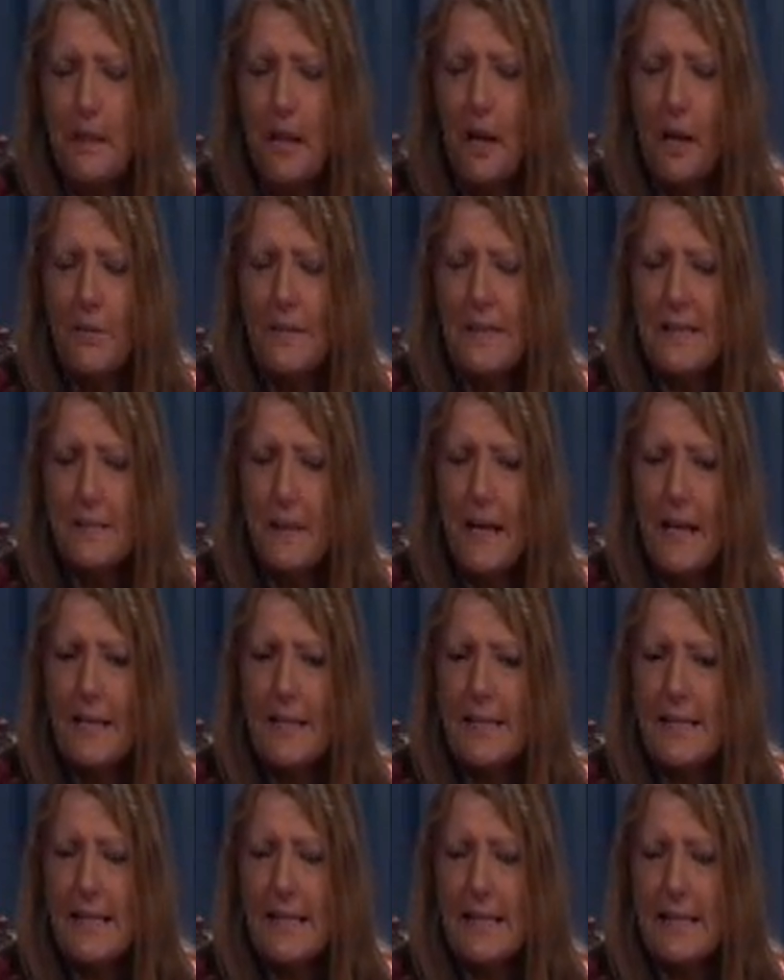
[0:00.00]
I was about
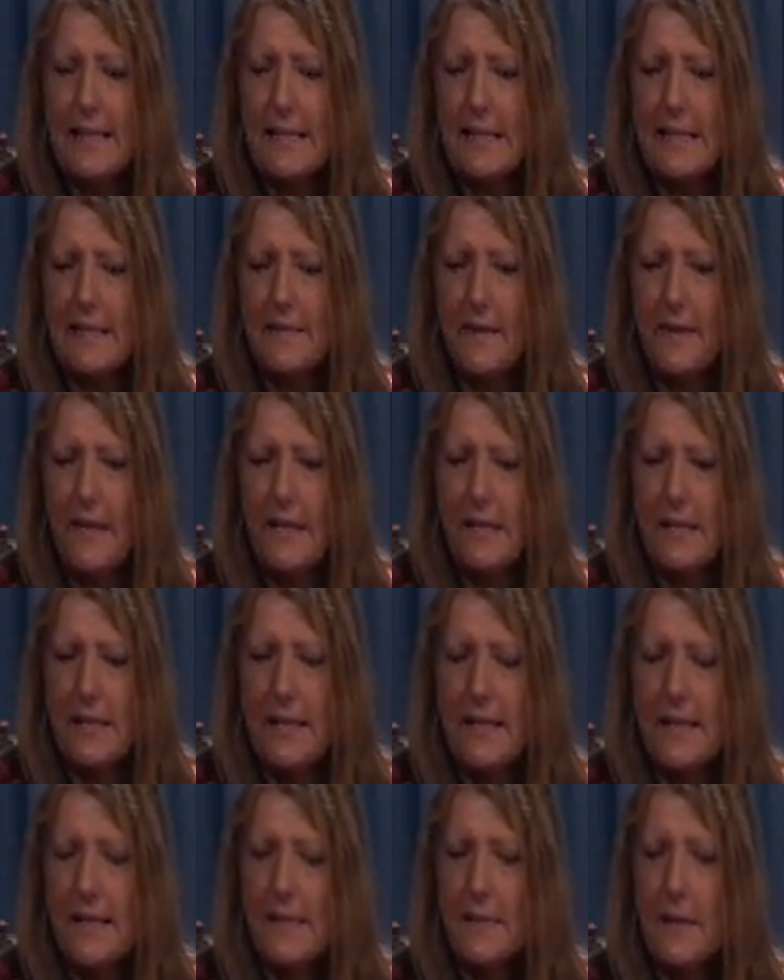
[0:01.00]
6 years of age.
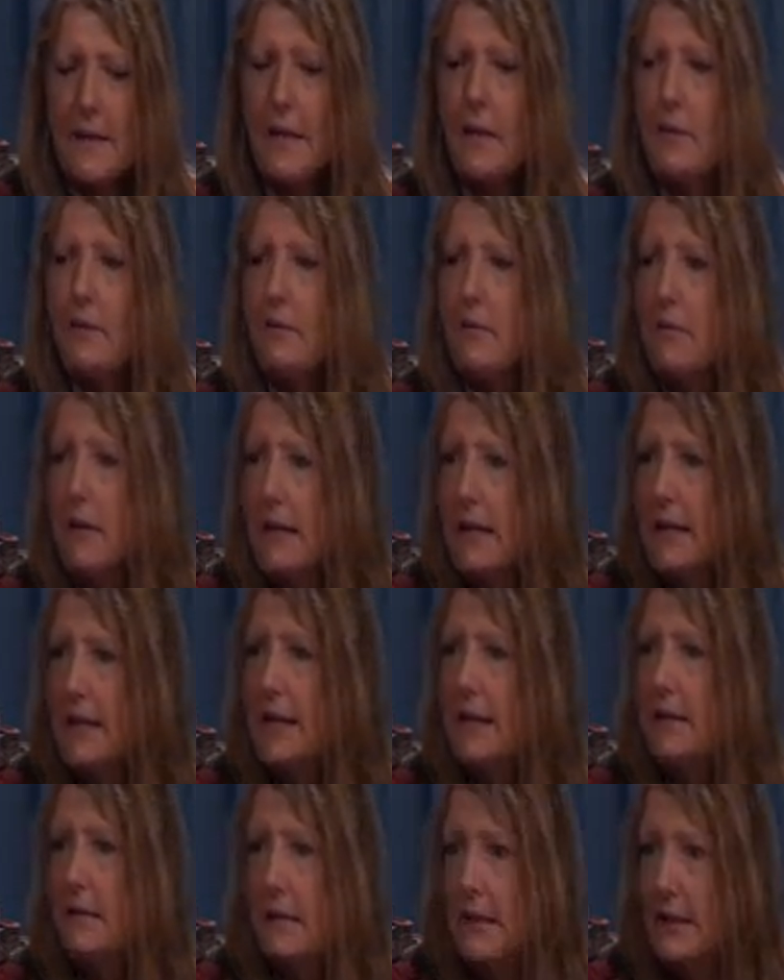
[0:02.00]
This is when I
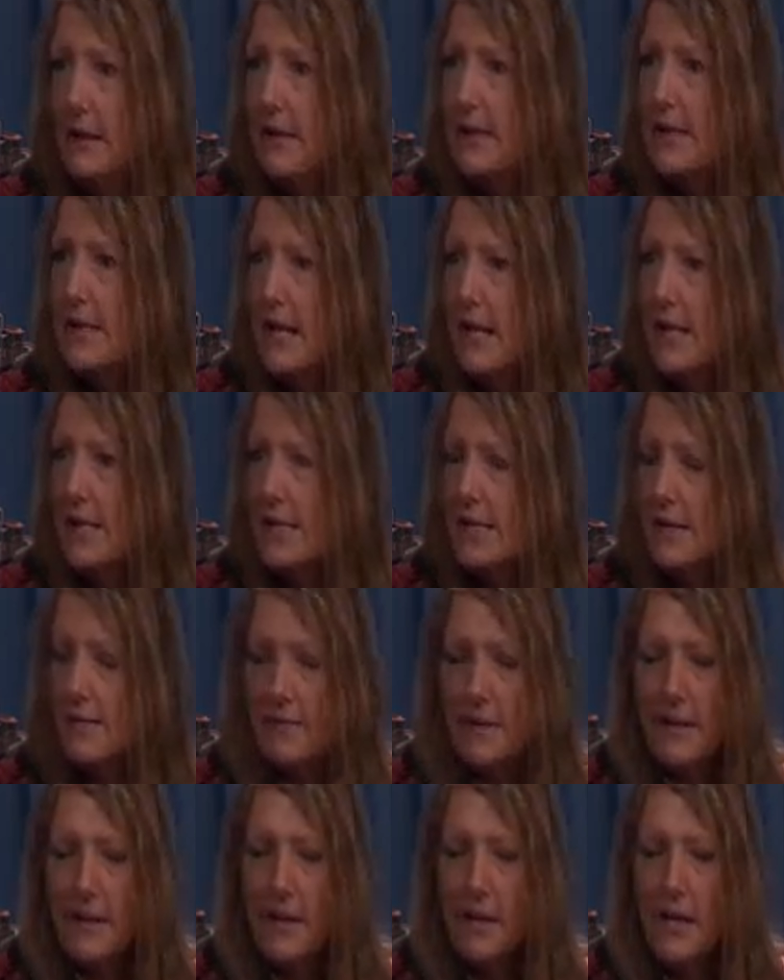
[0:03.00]
really realised I had
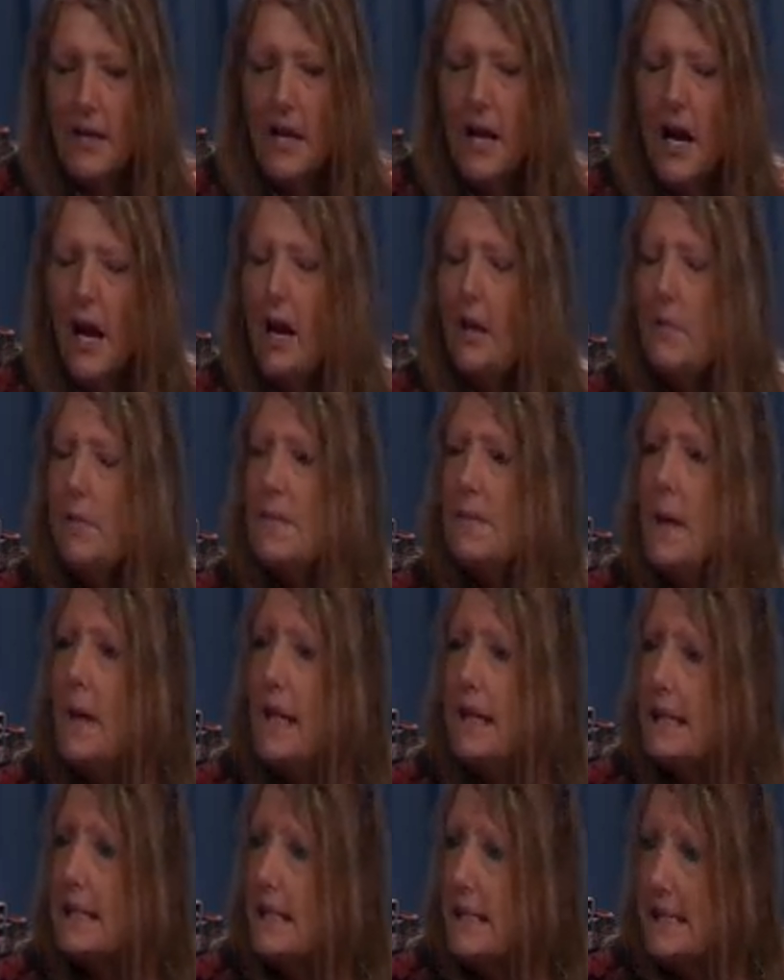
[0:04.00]
something. I was
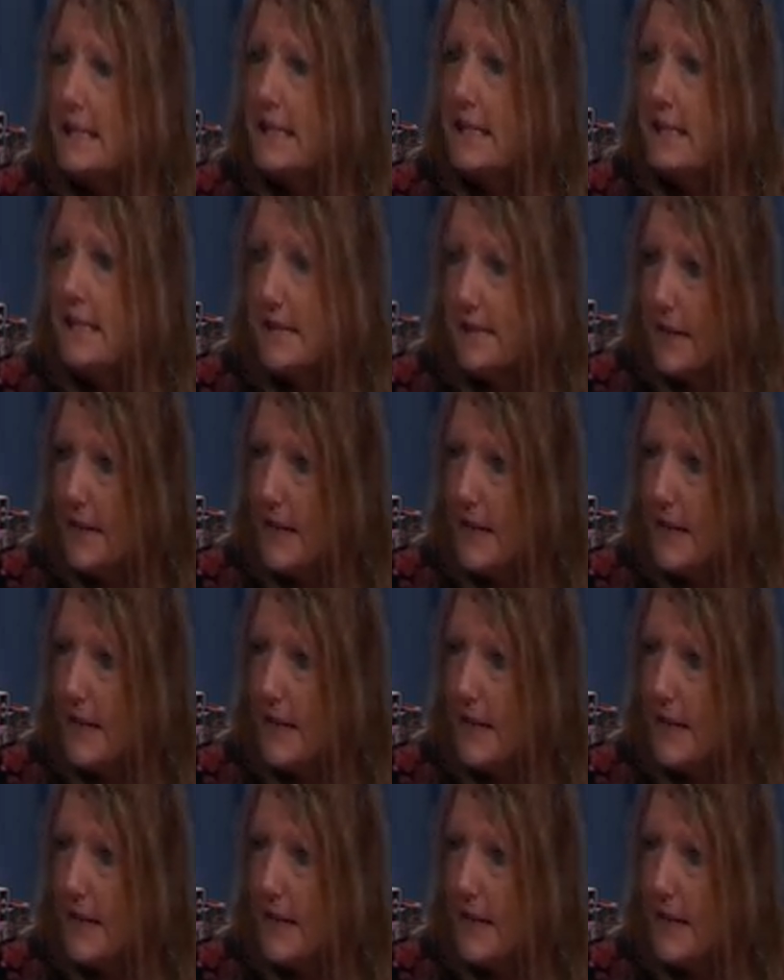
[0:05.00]
about 6 years of